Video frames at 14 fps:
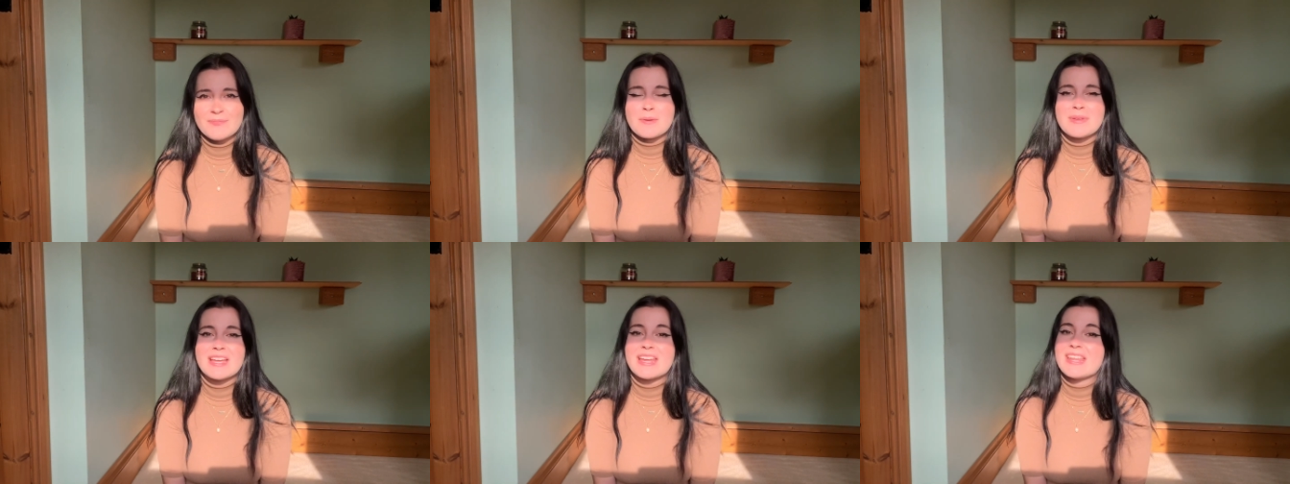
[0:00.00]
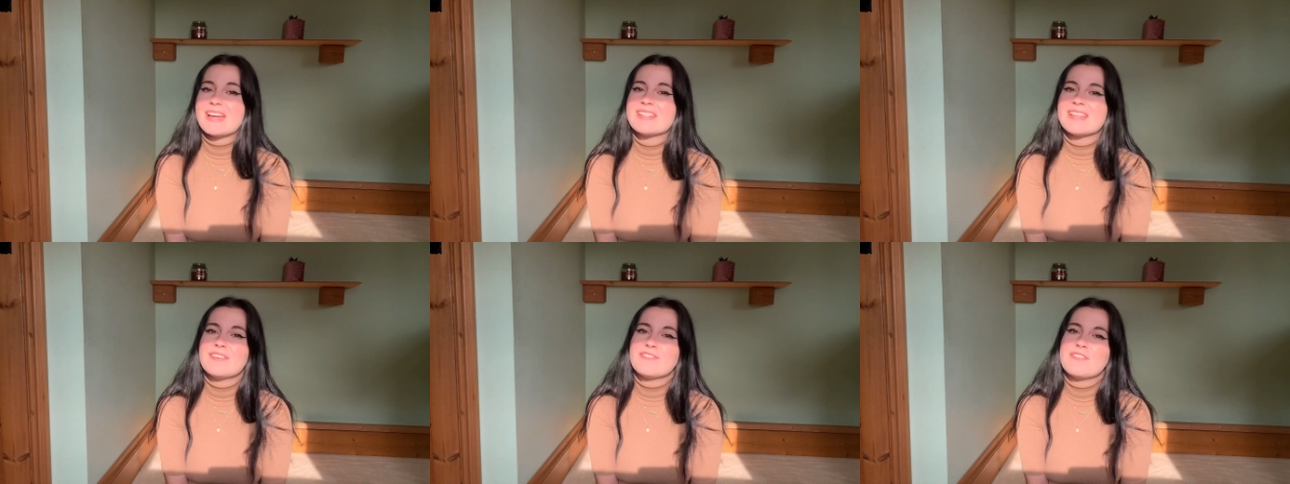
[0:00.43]
But yeah, that is
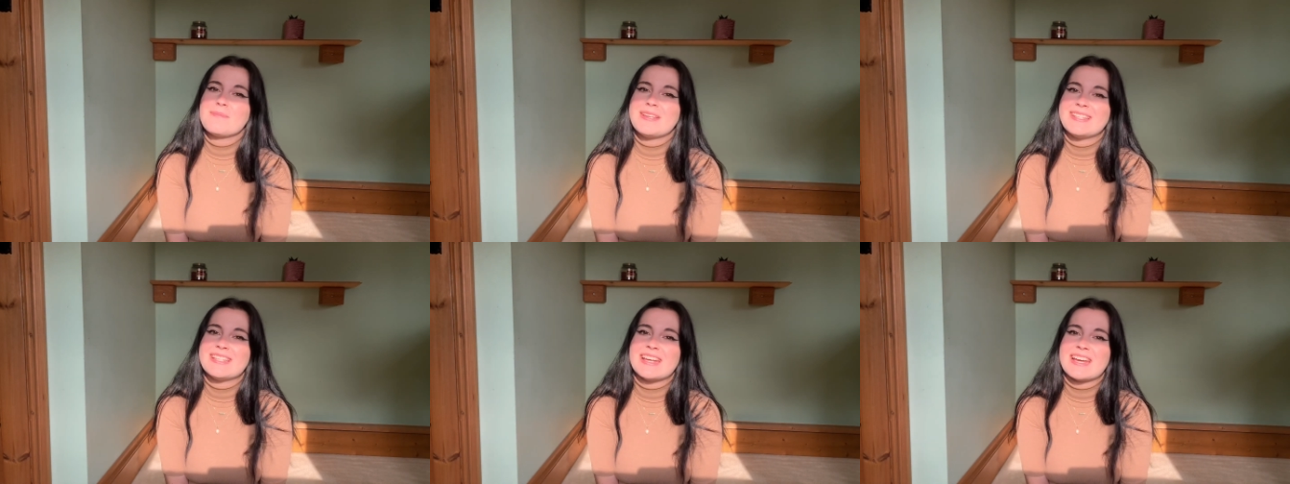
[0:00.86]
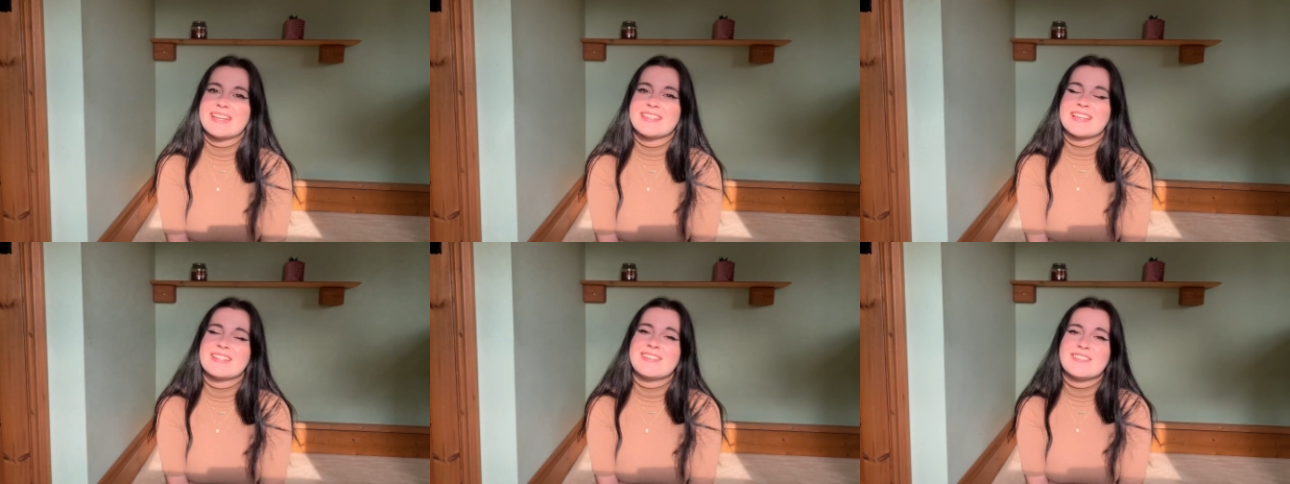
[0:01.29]
it for me today.
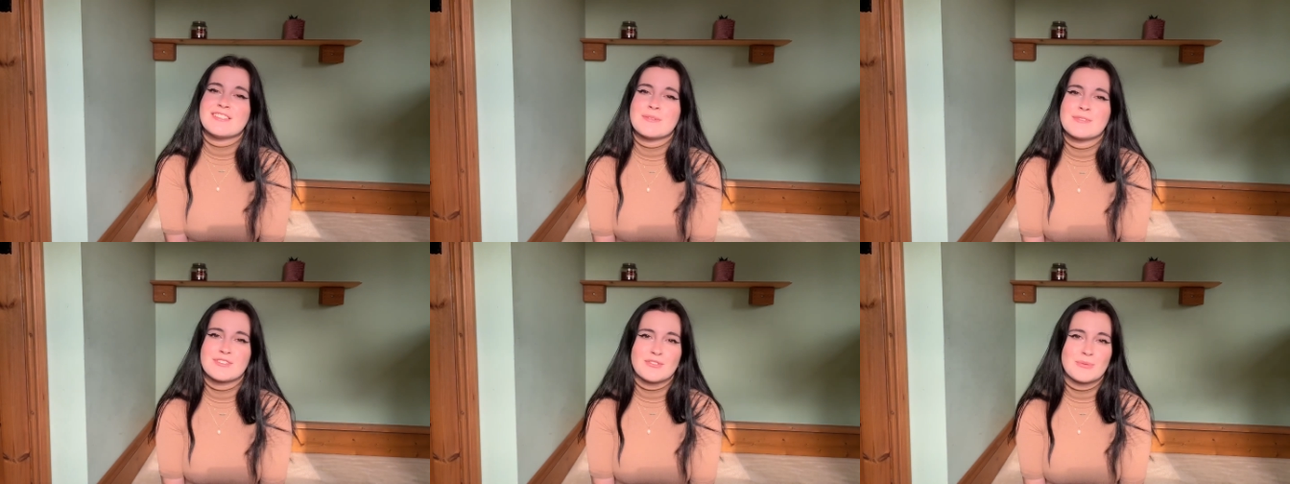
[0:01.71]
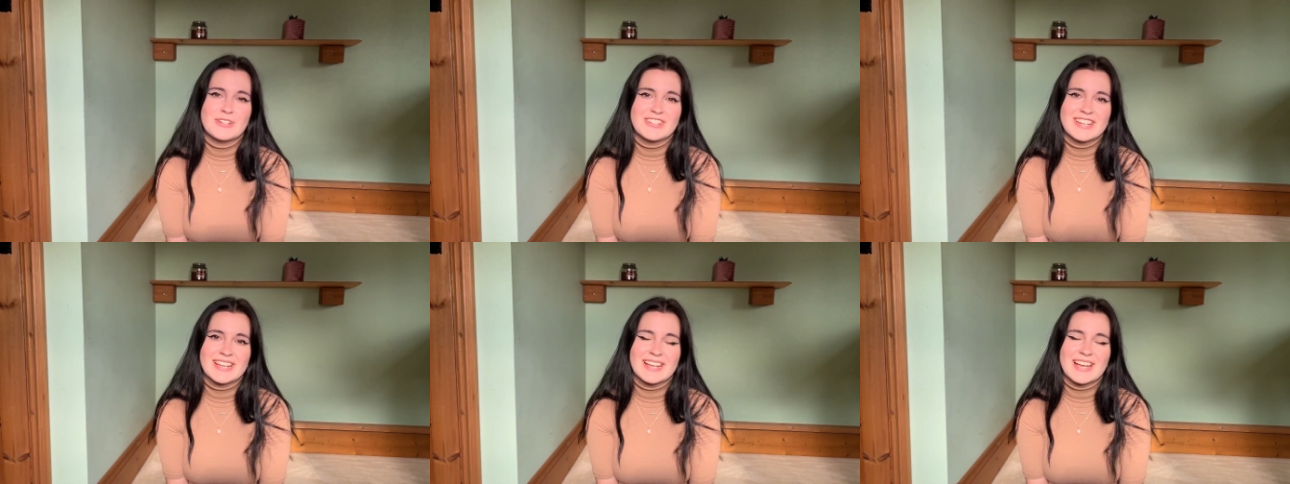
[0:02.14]
Thank you so much for
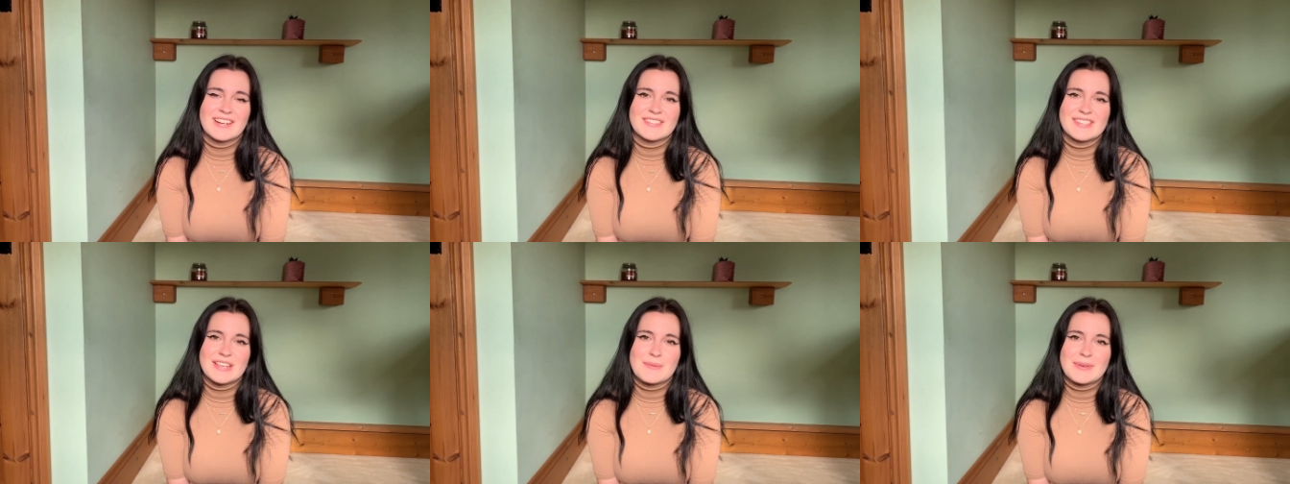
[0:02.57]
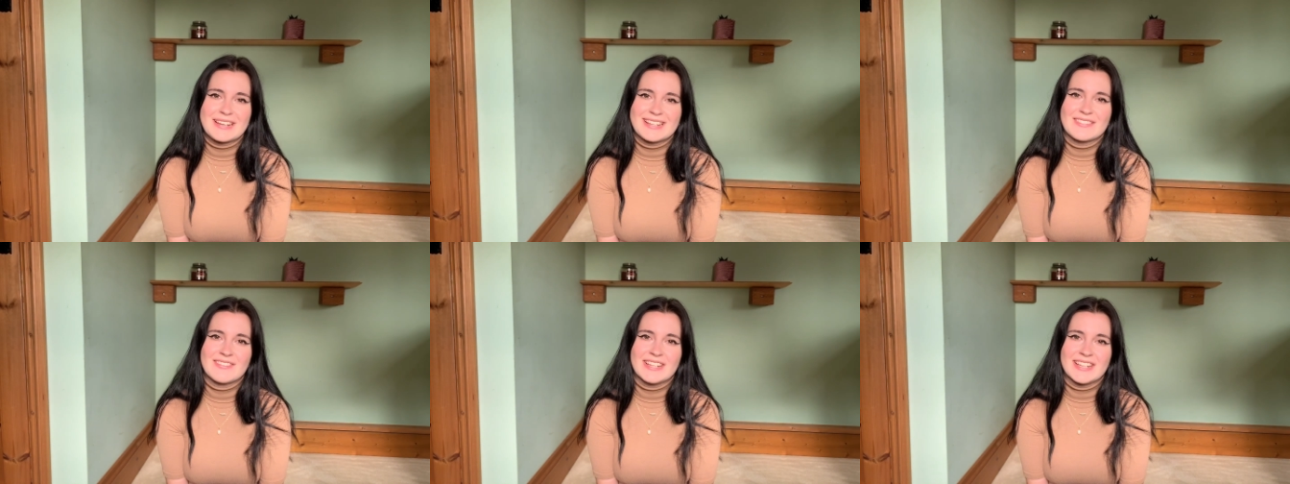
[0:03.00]
watching and I'll see you in my
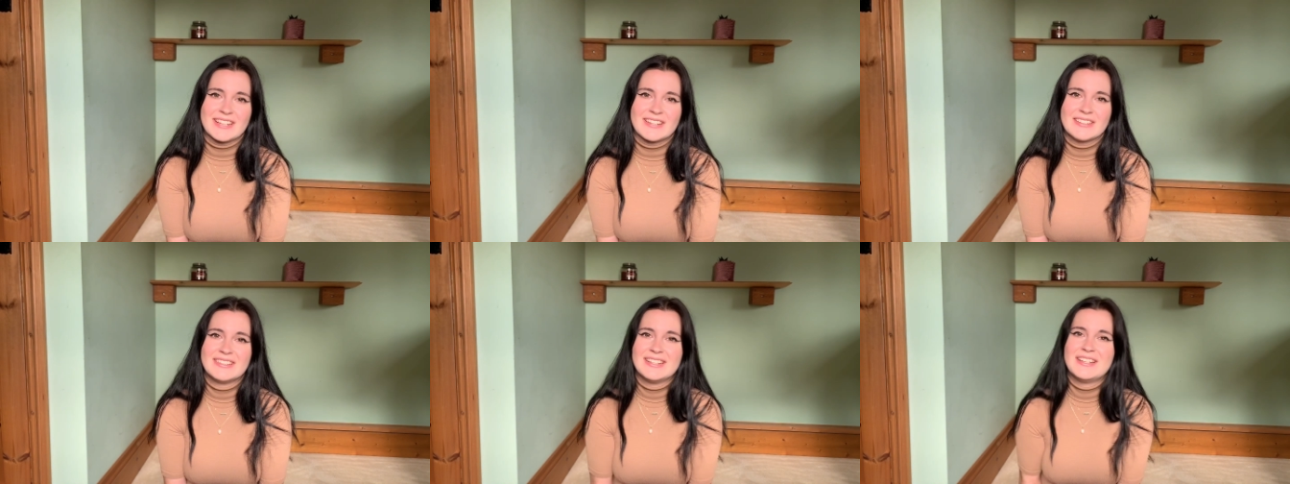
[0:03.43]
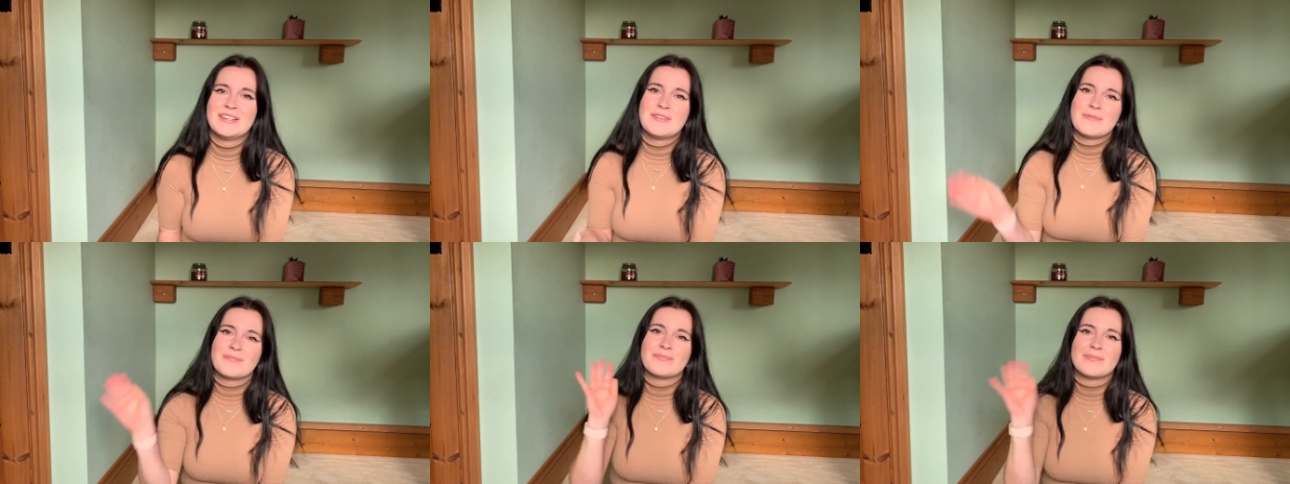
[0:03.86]
next video.
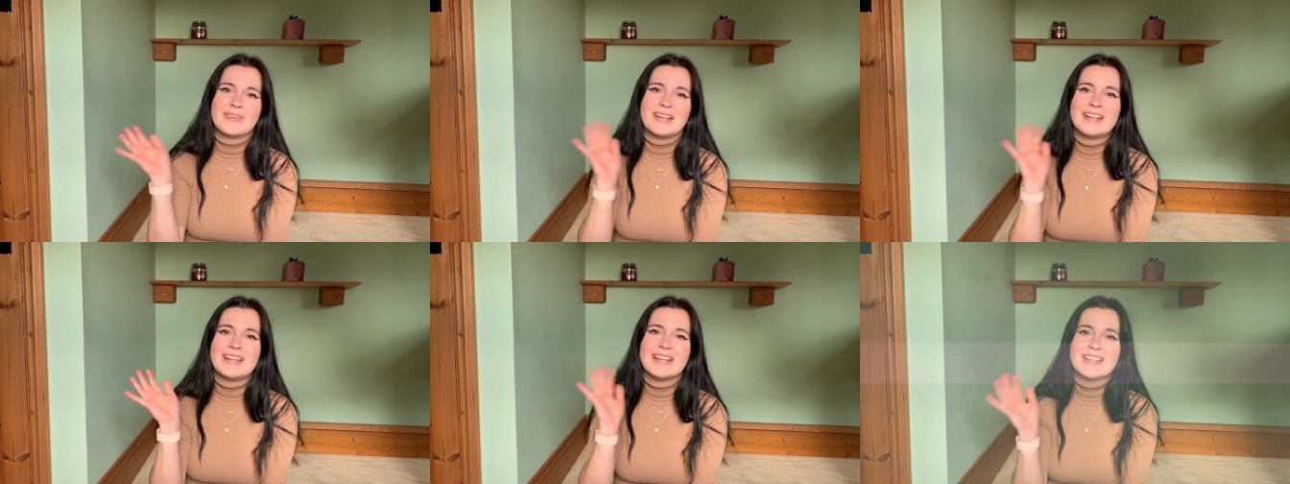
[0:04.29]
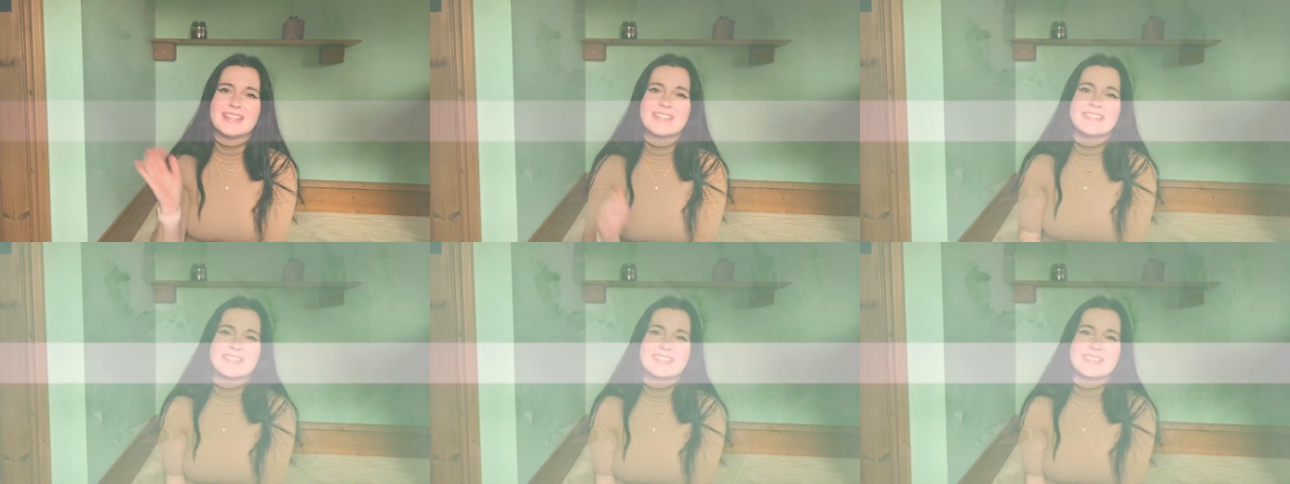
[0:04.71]
Bye!